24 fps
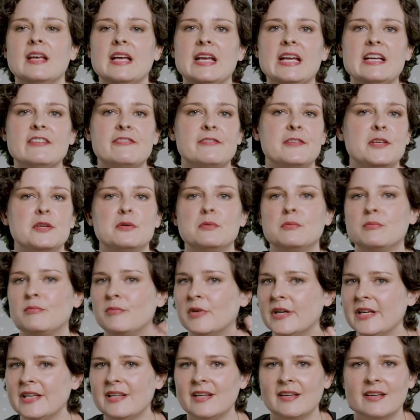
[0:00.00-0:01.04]
If you
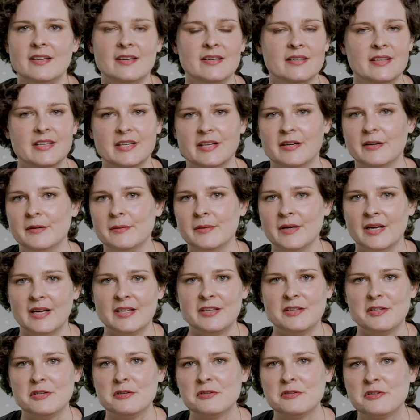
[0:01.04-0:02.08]
read a
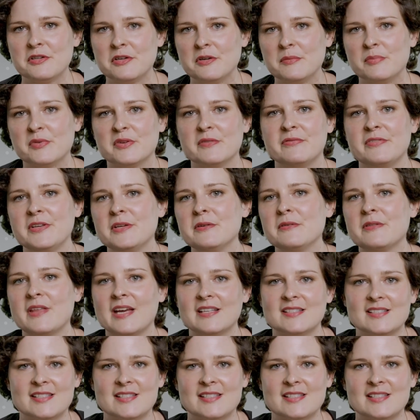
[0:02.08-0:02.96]
YouTube review that